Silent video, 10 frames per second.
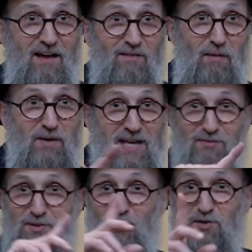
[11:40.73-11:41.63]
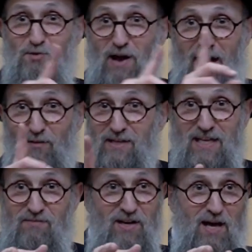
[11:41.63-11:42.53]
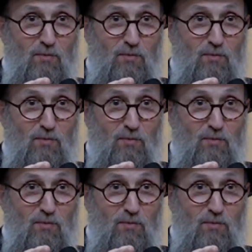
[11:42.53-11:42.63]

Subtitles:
Rabbi Akiva turned around. He didn't even come